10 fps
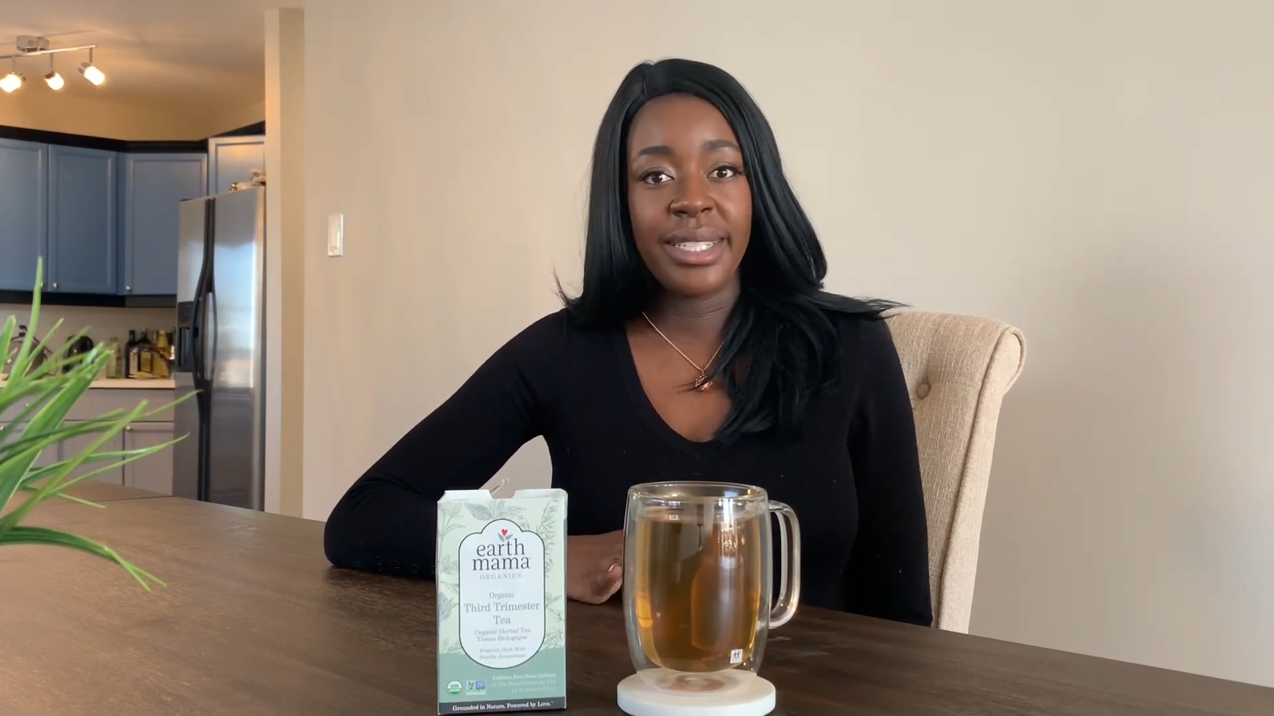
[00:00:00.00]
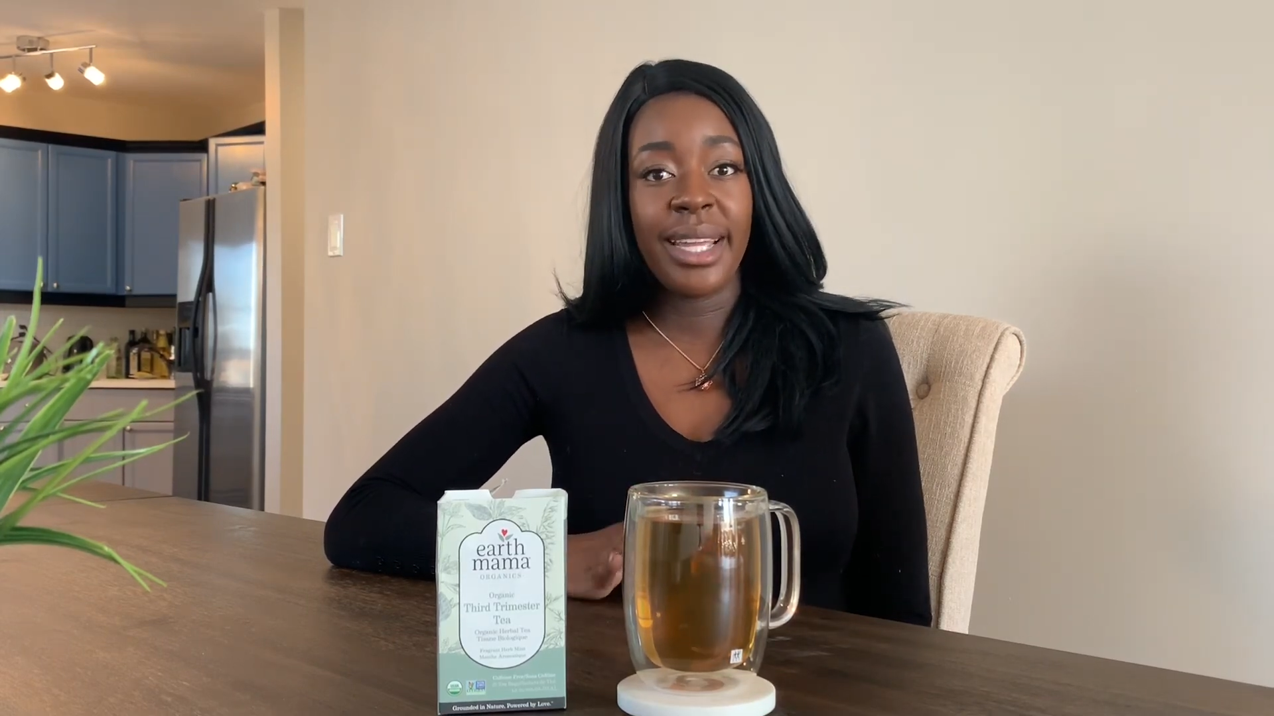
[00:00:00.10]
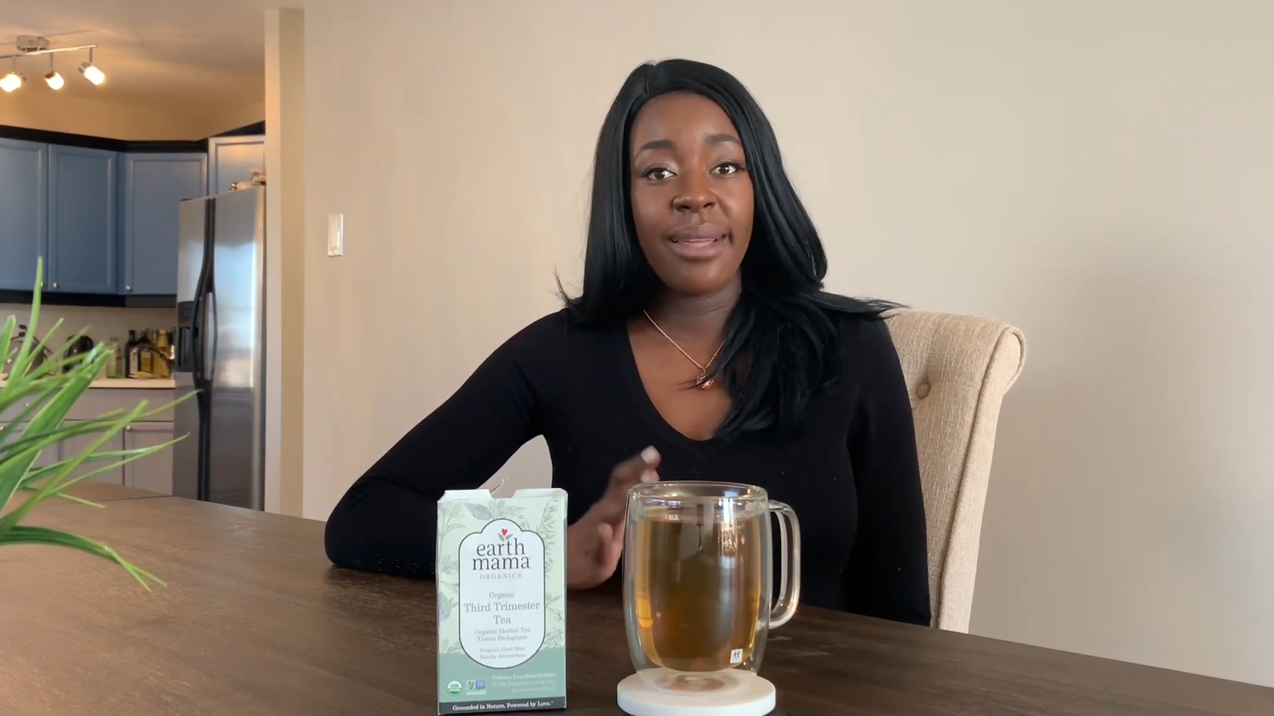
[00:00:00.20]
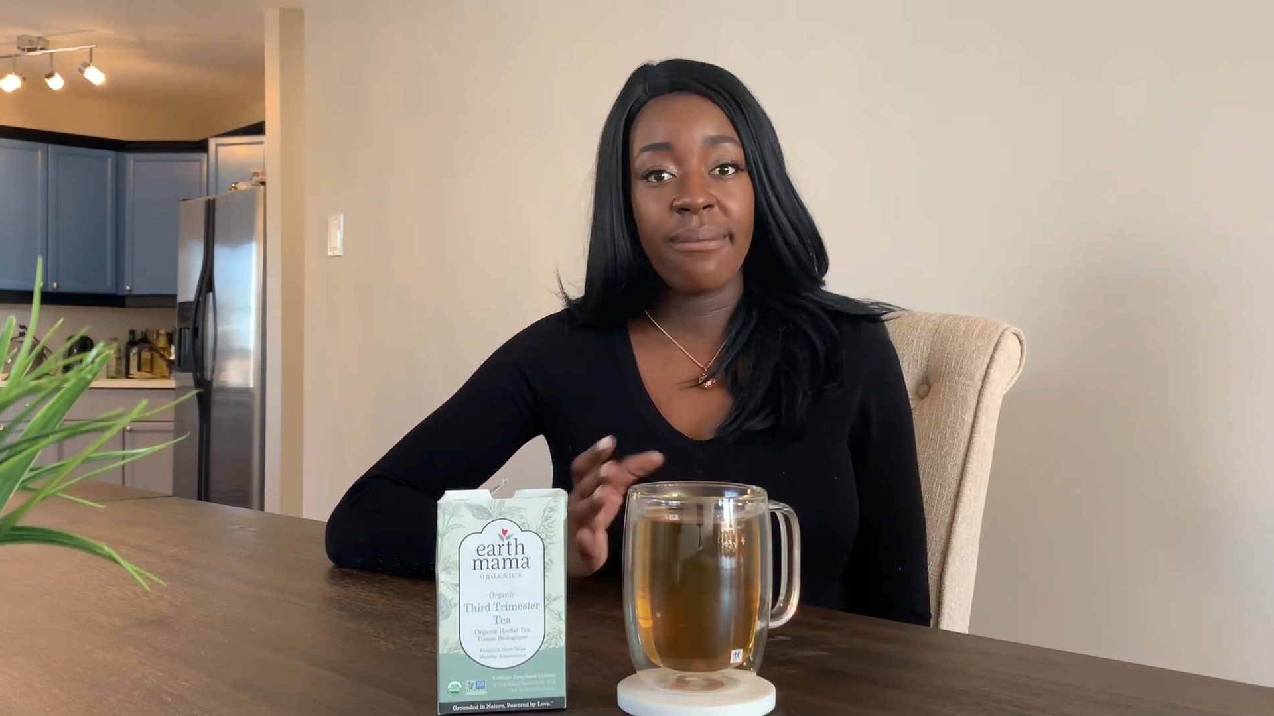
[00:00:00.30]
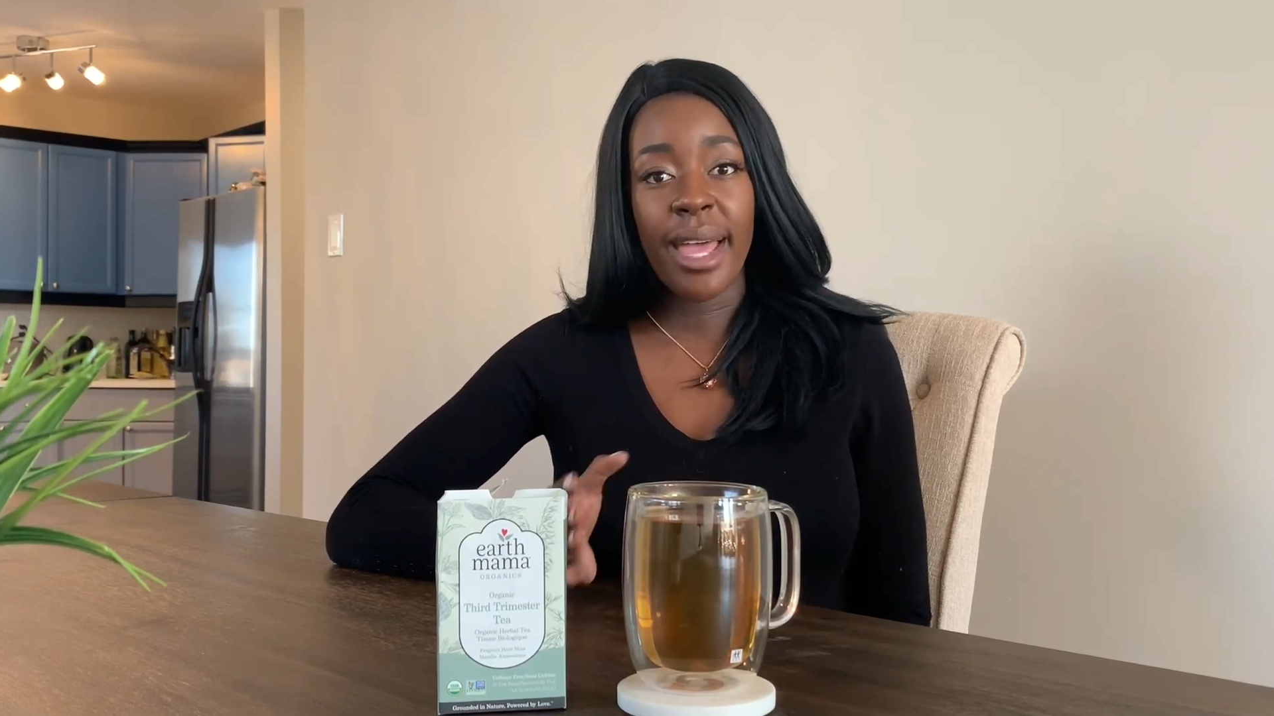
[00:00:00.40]

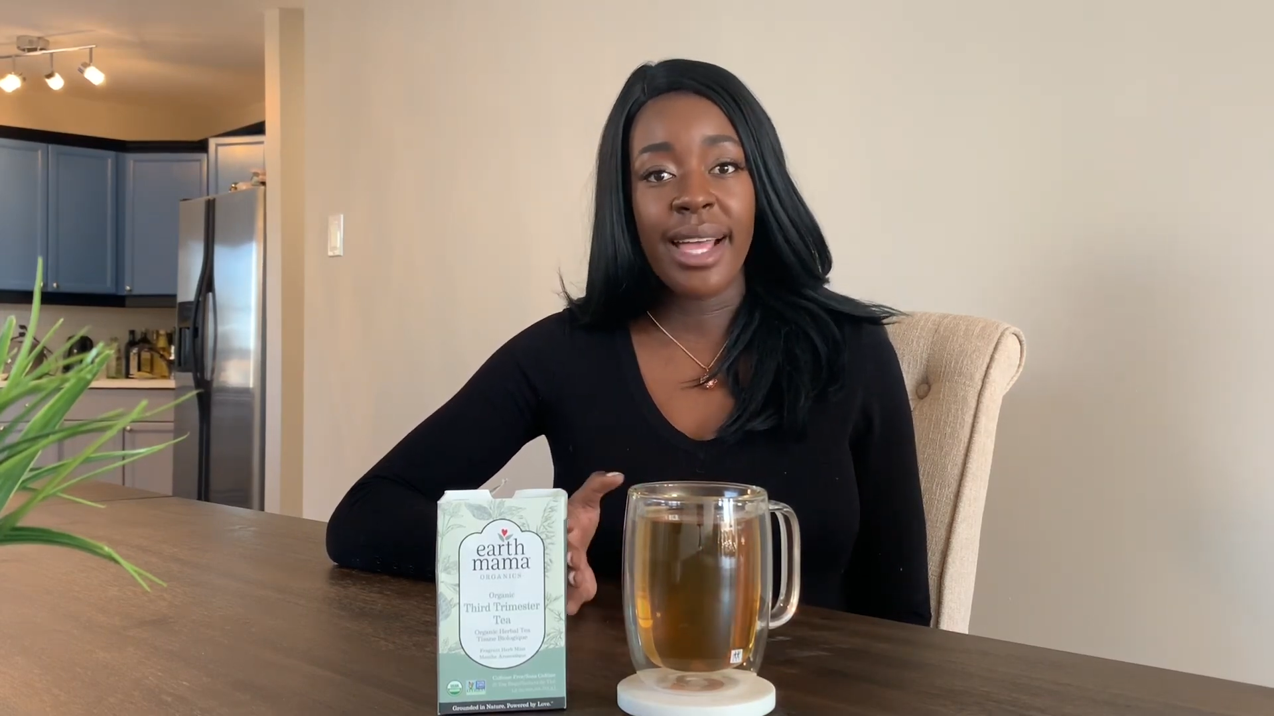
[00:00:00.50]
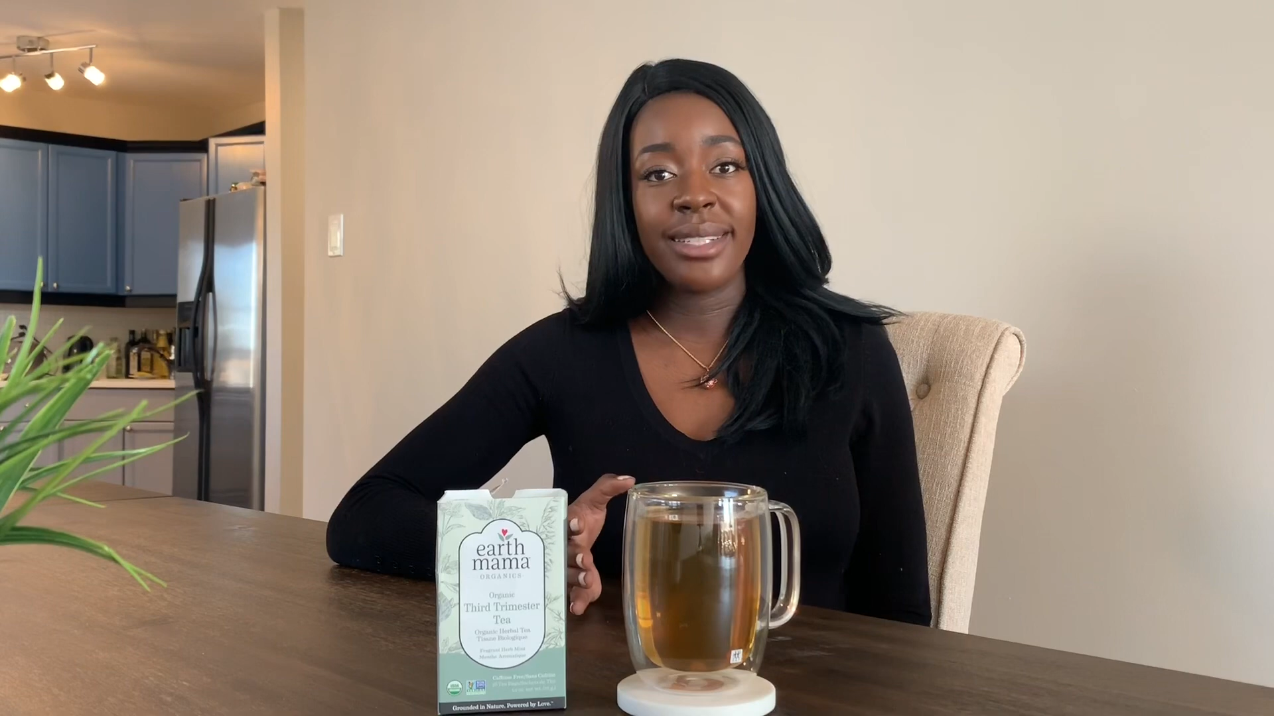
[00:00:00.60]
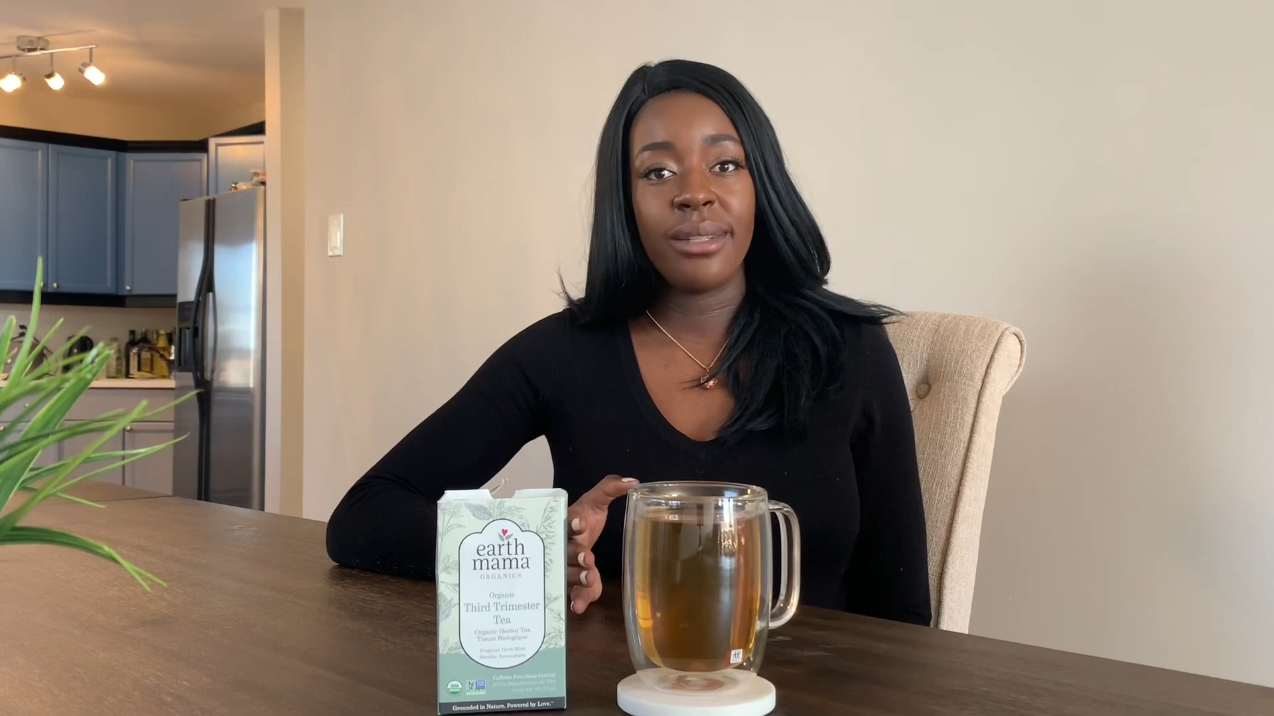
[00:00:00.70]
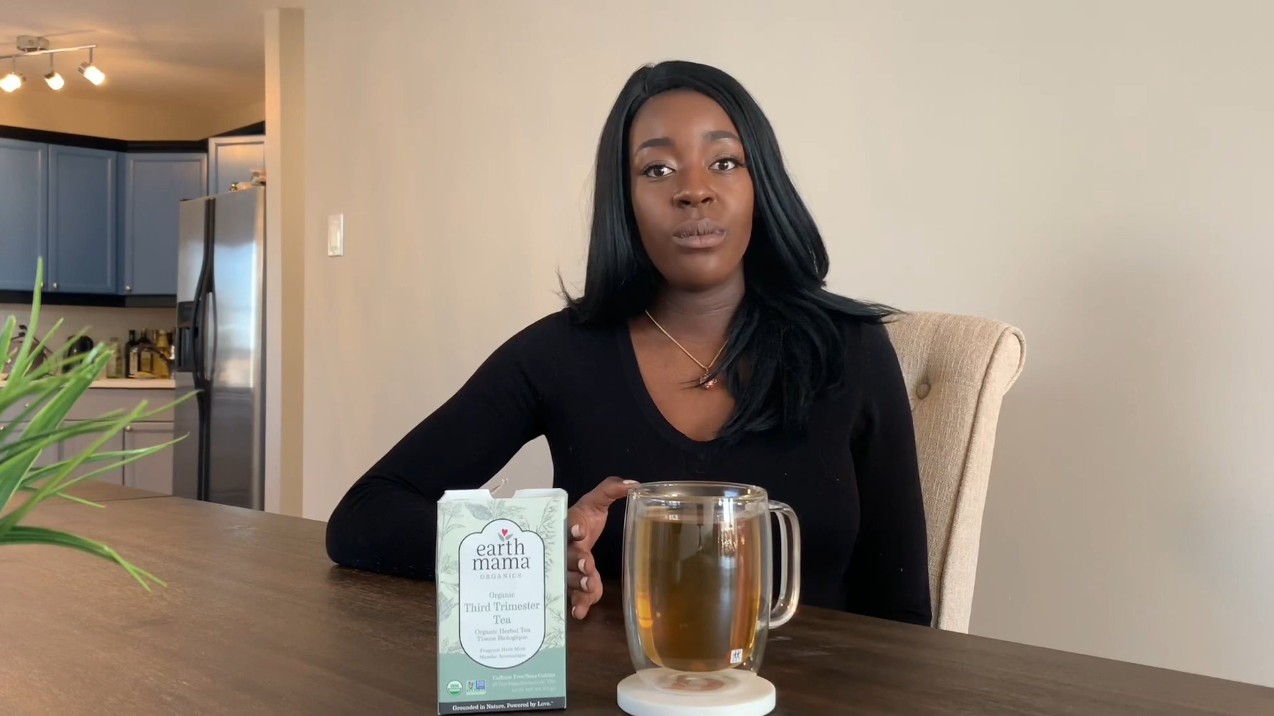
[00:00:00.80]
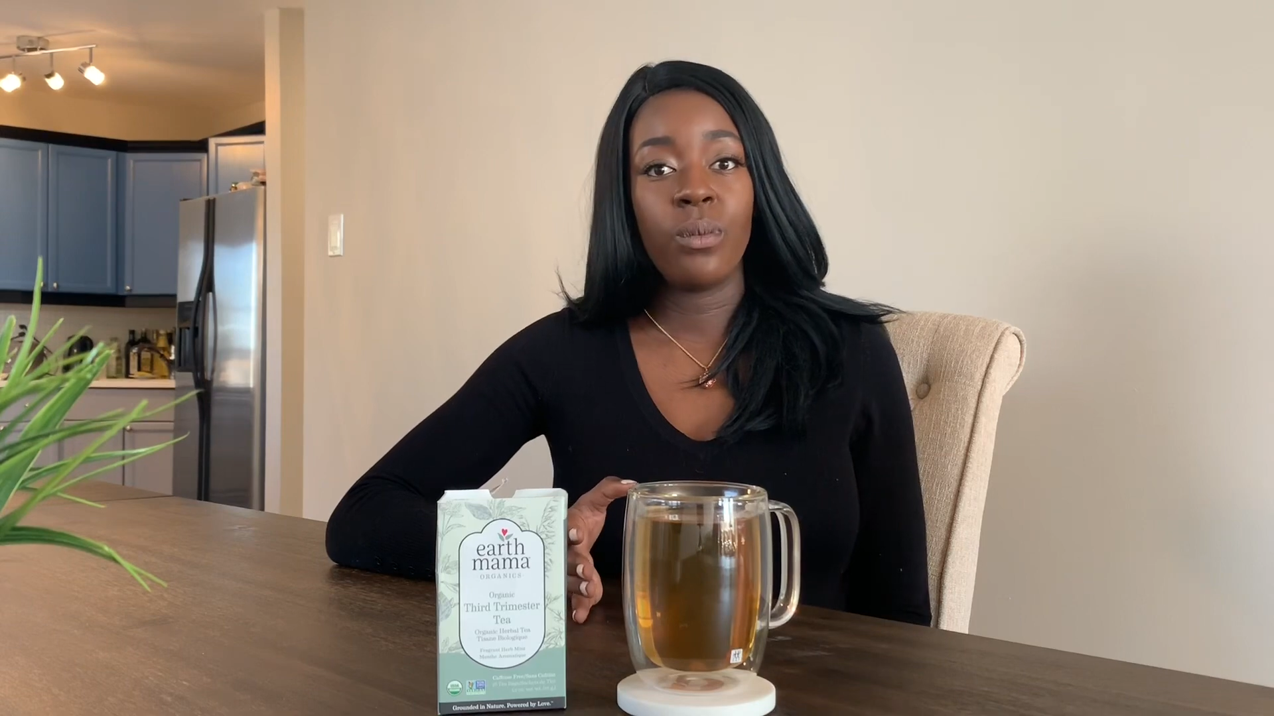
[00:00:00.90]
to impact